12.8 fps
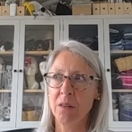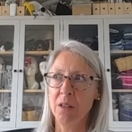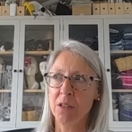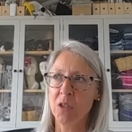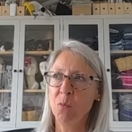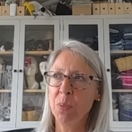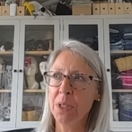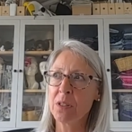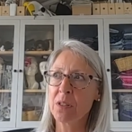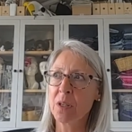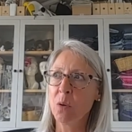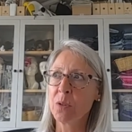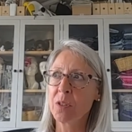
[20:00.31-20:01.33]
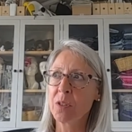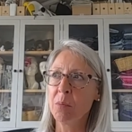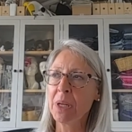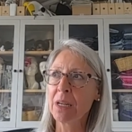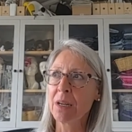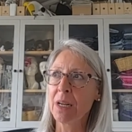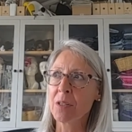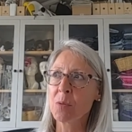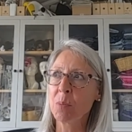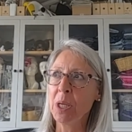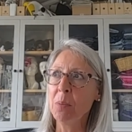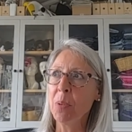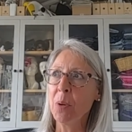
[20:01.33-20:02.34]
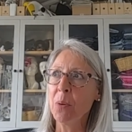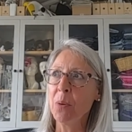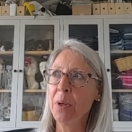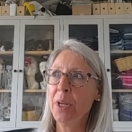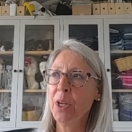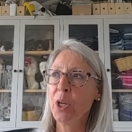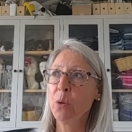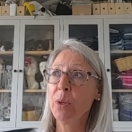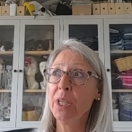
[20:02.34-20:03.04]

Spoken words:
that have been sold to middle class people who are